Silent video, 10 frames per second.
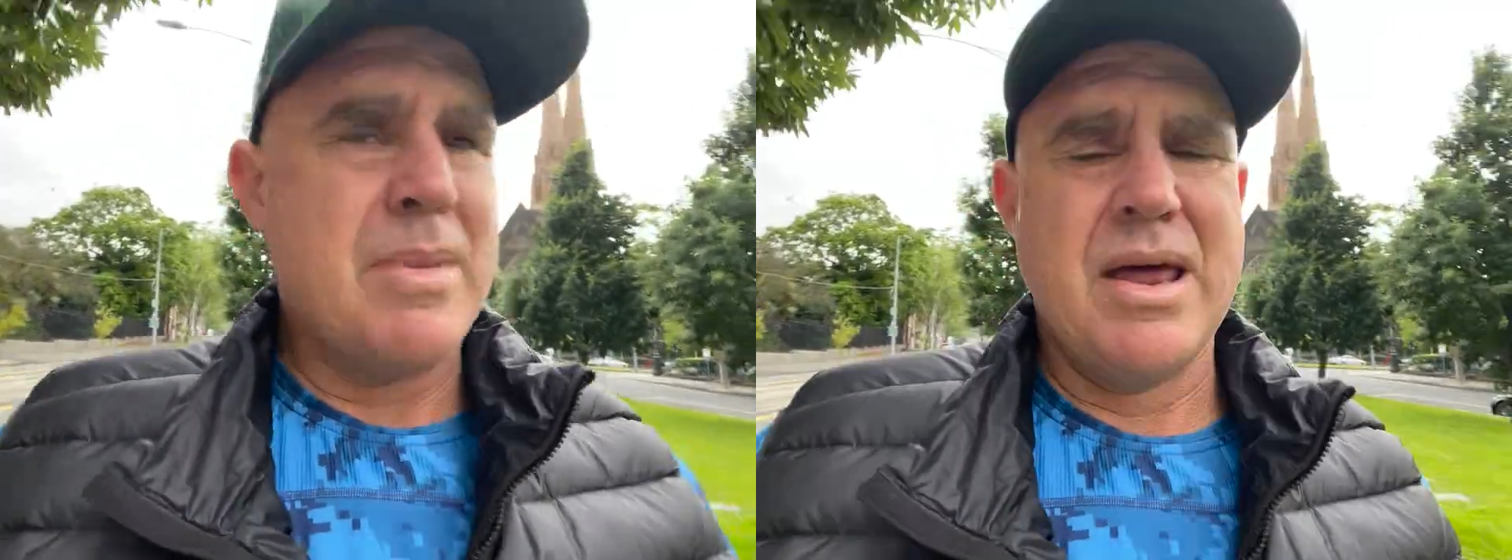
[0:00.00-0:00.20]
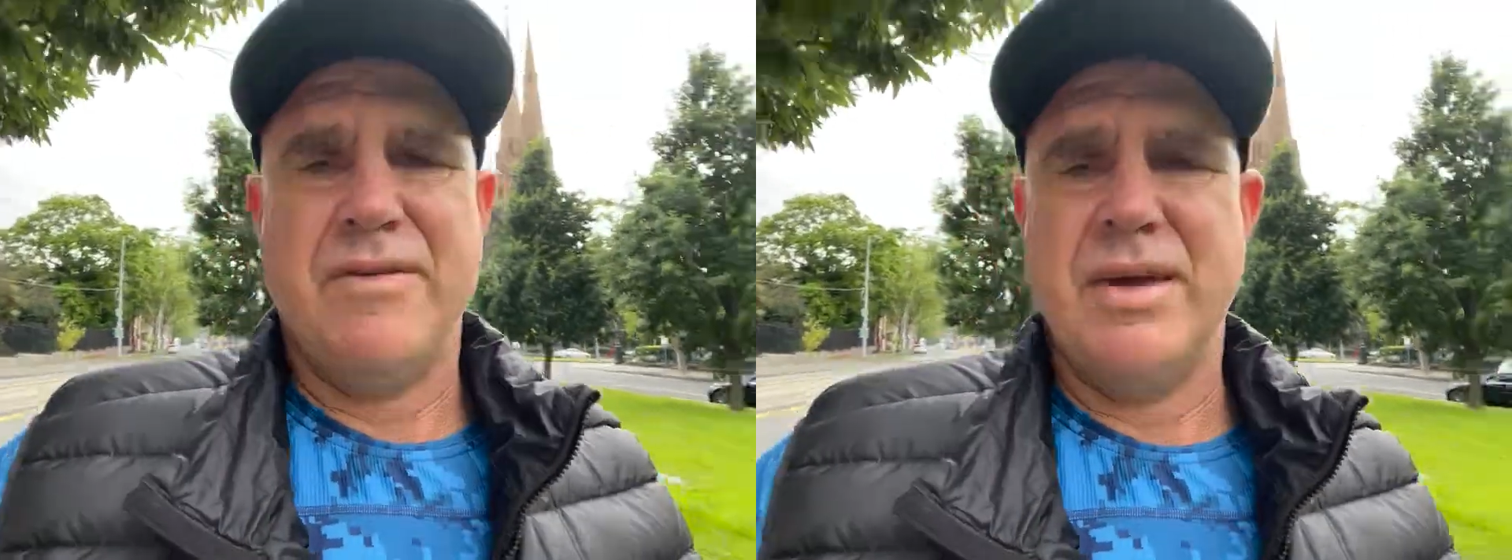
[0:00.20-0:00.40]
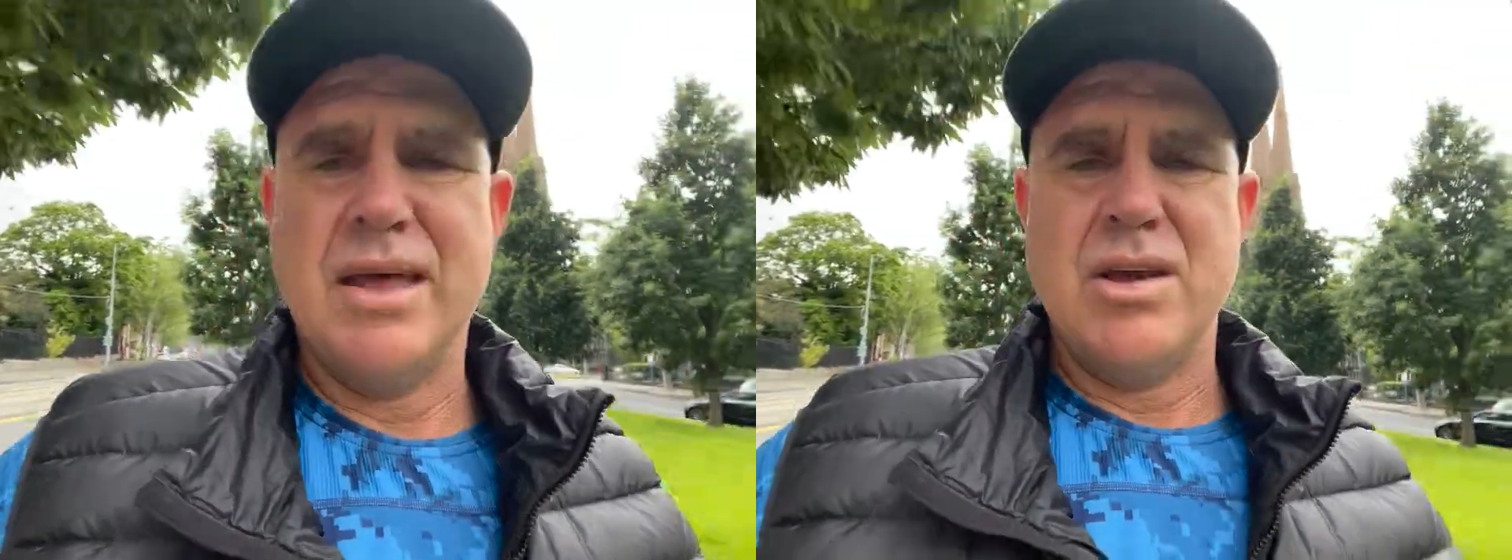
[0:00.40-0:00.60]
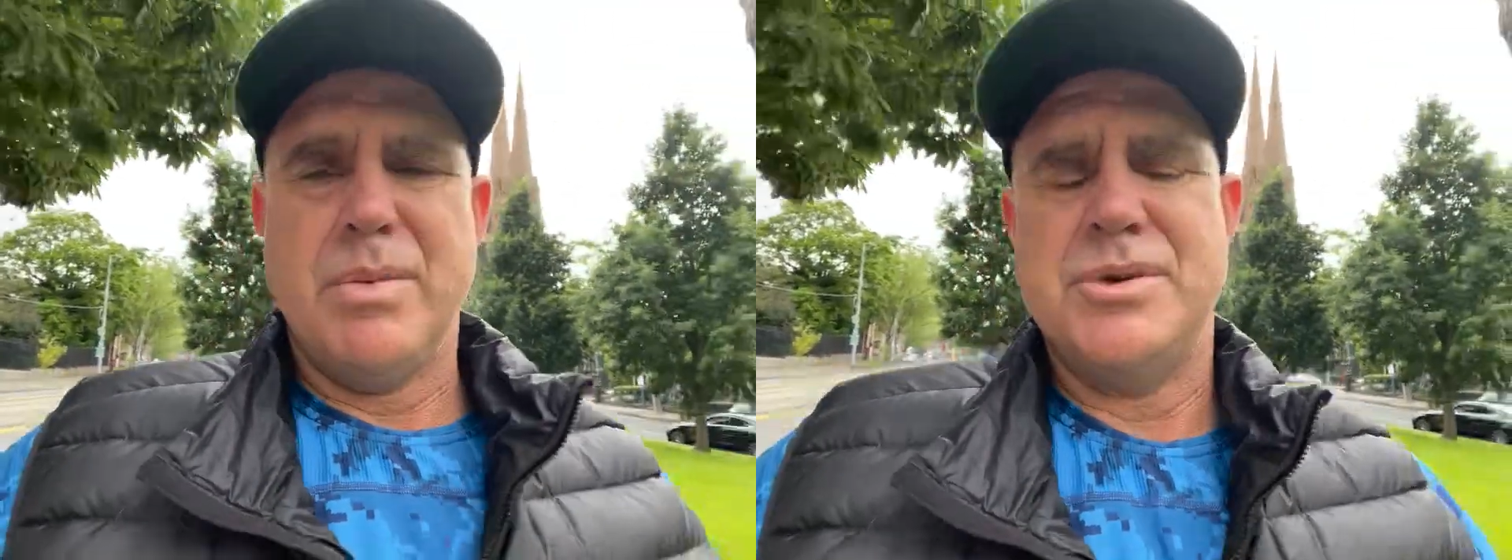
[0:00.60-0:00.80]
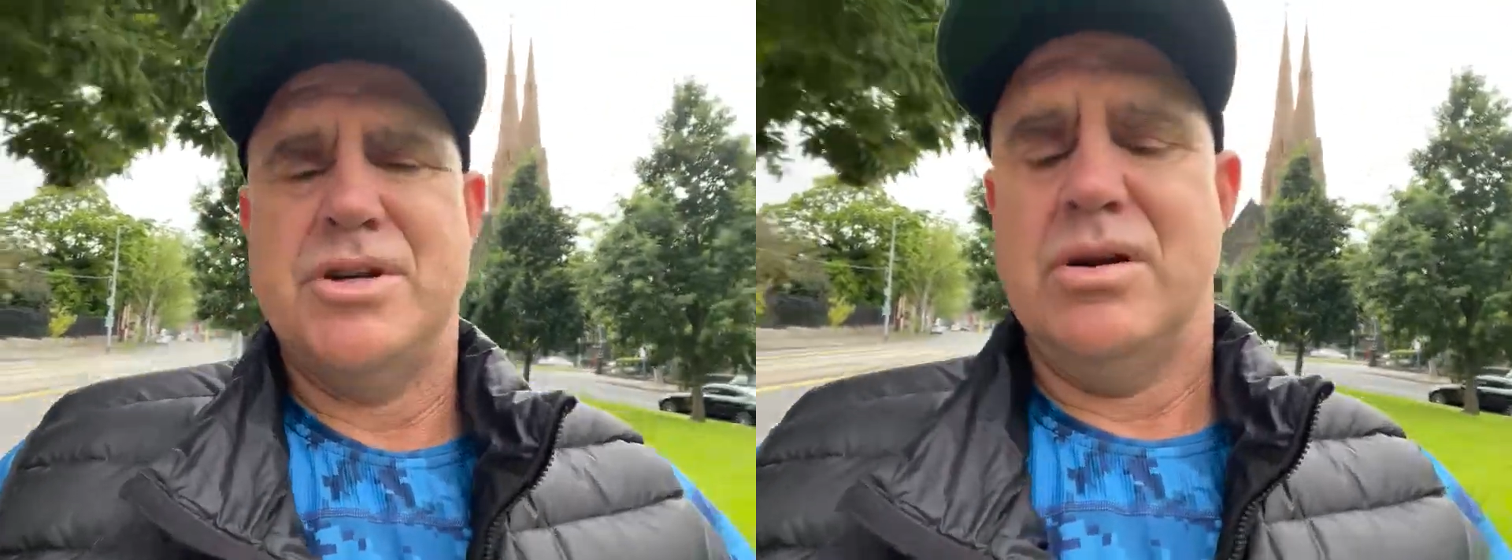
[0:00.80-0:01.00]
mate, if you get the
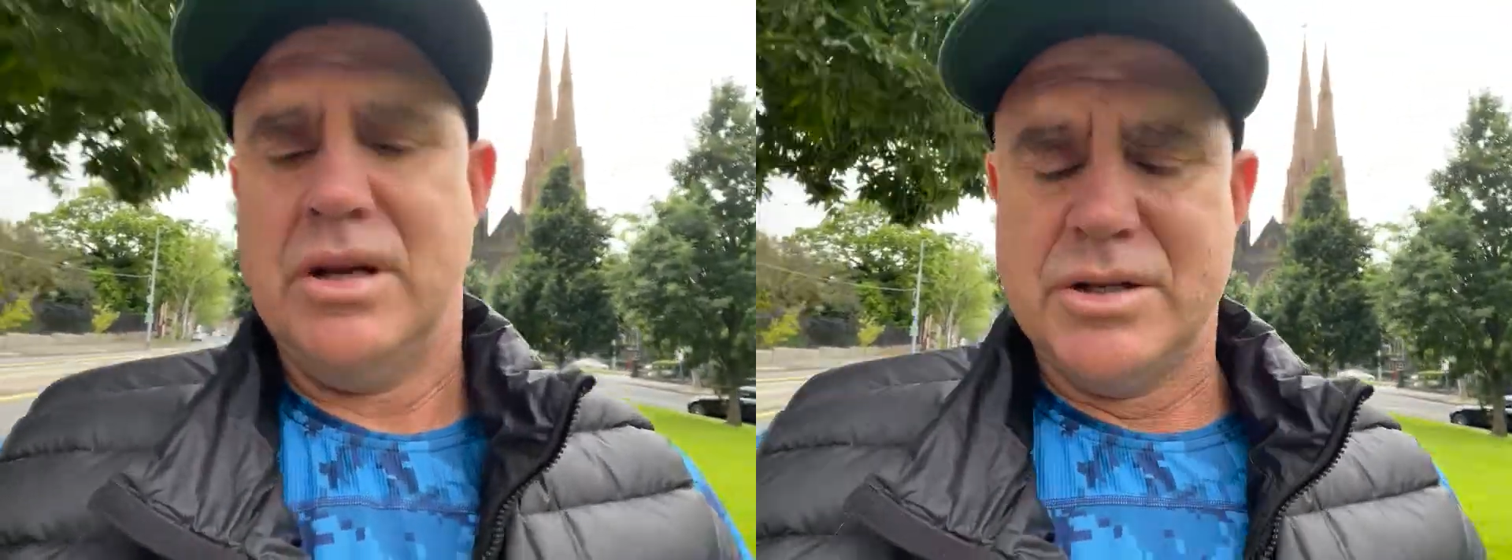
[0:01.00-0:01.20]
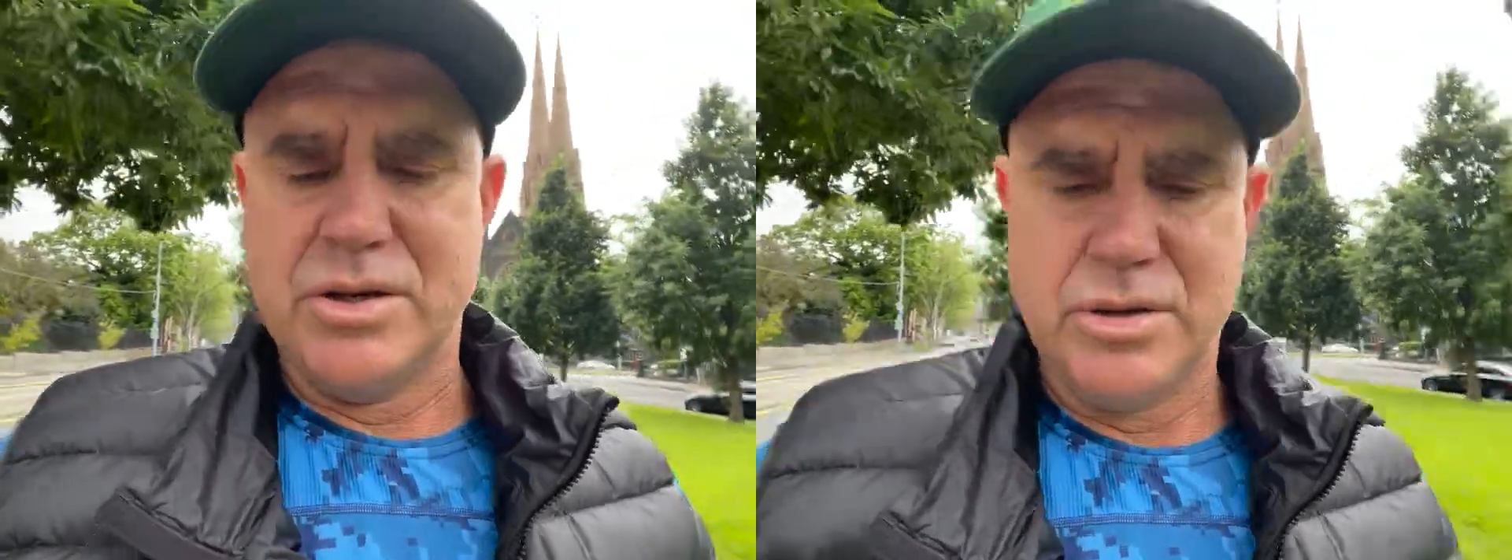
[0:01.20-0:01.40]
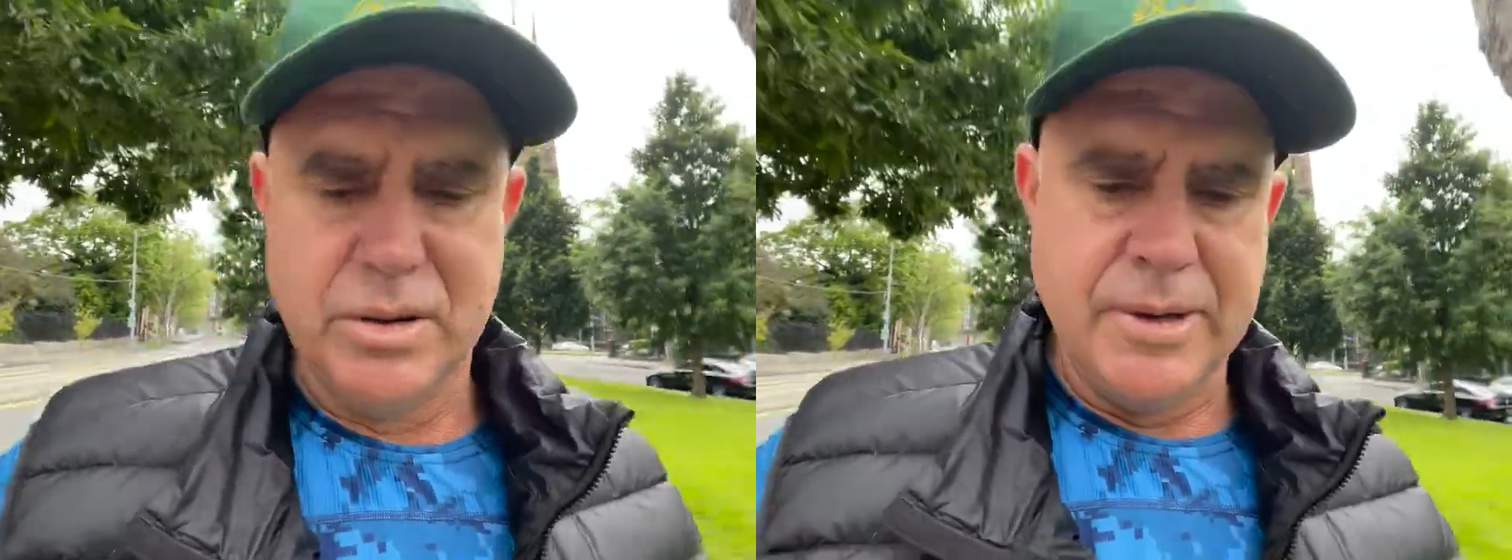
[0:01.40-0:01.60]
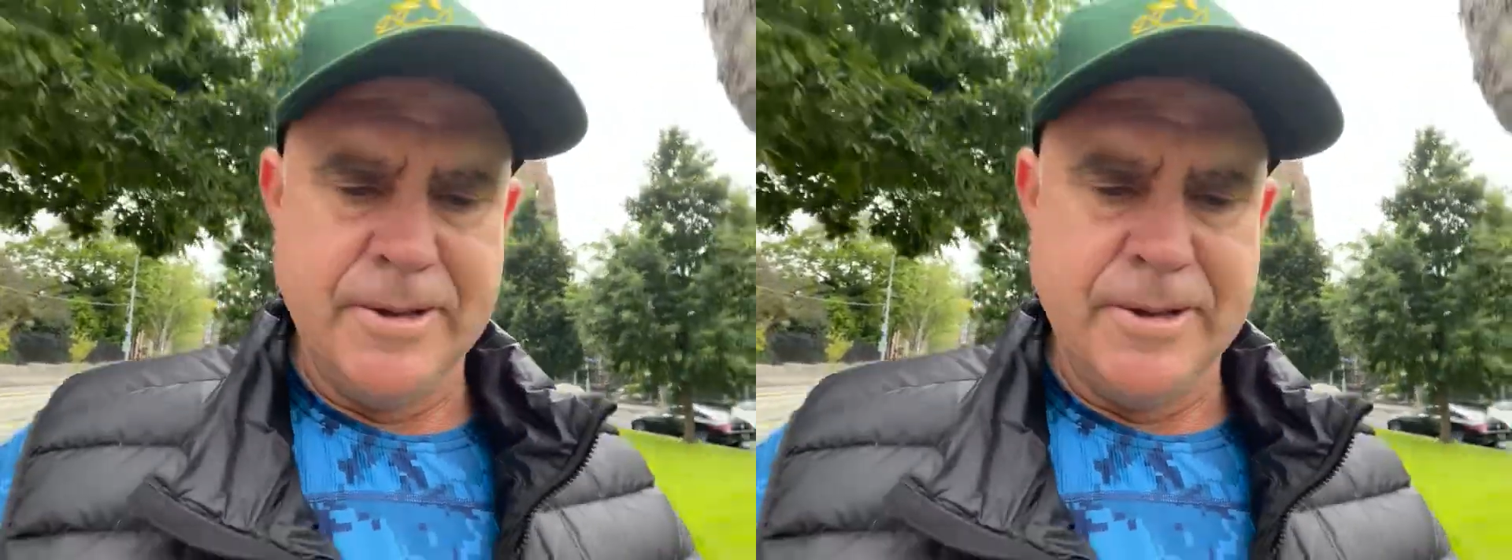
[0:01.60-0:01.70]
opportunity to